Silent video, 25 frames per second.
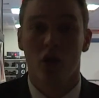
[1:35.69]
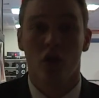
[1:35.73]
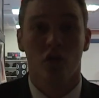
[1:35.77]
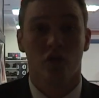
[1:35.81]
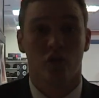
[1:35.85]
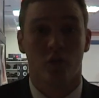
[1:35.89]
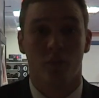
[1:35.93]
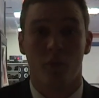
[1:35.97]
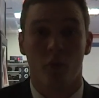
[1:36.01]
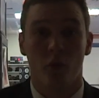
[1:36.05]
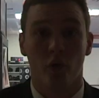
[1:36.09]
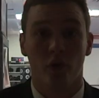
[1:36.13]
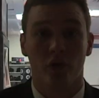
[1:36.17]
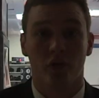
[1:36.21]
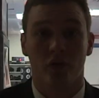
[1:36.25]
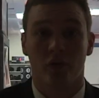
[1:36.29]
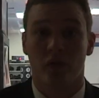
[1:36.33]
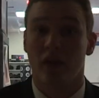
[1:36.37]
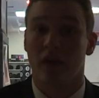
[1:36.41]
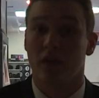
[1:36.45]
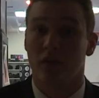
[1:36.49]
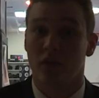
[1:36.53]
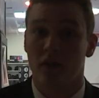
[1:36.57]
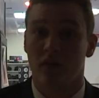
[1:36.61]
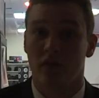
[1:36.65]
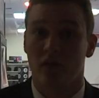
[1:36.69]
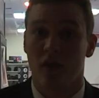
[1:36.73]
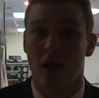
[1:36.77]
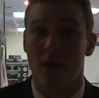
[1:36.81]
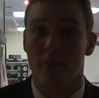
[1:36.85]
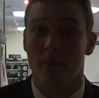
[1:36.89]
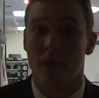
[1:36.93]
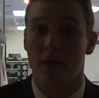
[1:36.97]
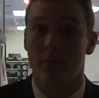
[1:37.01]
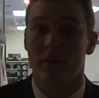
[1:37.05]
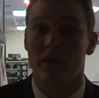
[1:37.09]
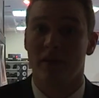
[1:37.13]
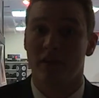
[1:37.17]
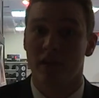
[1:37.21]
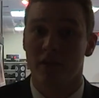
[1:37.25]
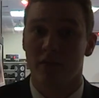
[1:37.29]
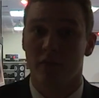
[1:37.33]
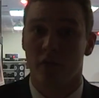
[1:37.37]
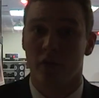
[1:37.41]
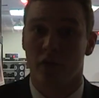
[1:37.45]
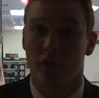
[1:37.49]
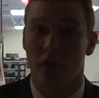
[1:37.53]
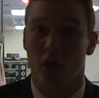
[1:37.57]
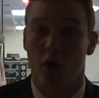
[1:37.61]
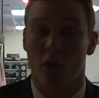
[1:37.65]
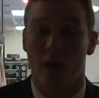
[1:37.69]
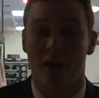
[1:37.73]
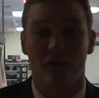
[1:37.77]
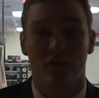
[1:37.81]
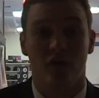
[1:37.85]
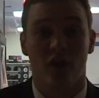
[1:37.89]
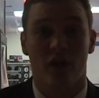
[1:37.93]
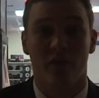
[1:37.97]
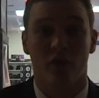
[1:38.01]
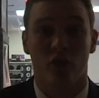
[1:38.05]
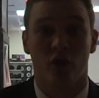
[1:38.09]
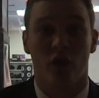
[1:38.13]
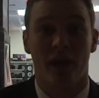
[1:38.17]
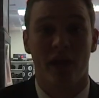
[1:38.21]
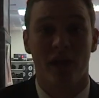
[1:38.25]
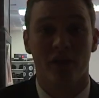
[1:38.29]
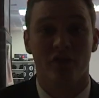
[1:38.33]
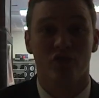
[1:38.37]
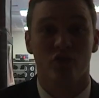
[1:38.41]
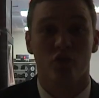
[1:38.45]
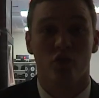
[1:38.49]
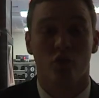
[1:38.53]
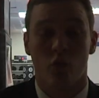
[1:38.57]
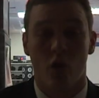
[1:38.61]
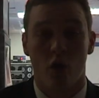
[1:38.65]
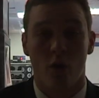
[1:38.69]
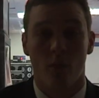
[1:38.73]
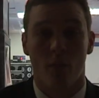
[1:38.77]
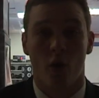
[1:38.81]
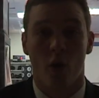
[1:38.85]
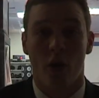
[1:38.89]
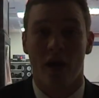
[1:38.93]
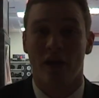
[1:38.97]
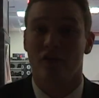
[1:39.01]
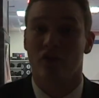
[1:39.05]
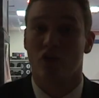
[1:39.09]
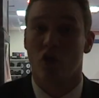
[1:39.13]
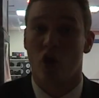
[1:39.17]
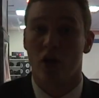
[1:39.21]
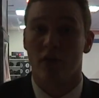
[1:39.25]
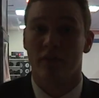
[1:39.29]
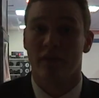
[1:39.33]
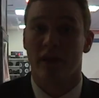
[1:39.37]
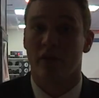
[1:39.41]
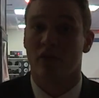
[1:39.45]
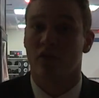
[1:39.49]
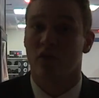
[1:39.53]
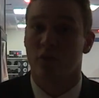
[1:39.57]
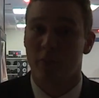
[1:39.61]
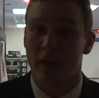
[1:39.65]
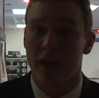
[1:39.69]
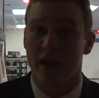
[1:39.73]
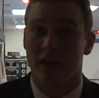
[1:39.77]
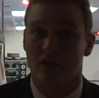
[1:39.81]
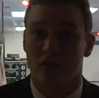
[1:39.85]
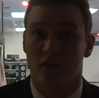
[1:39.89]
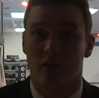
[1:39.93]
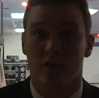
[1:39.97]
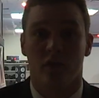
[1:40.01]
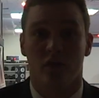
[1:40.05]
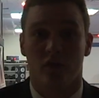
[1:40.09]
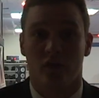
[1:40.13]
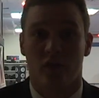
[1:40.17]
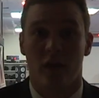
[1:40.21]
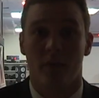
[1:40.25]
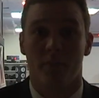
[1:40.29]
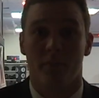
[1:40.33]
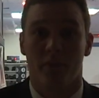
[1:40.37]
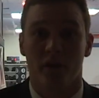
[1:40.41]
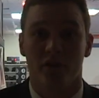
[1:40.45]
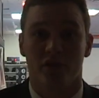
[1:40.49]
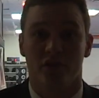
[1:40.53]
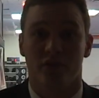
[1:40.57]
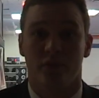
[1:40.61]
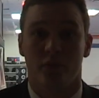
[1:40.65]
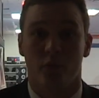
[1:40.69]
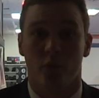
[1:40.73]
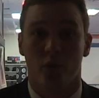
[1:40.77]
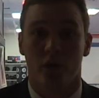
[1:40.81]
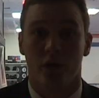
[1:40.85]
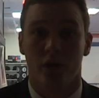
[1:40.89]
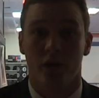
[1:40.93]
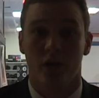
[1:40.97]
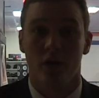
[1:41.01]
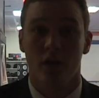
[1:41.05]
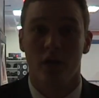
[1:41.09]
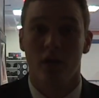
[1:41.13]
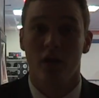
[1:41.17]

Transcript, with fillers: Supporters think this time may be different, though, as Governor Andrew Cuomo has carved out space in the state budget for it.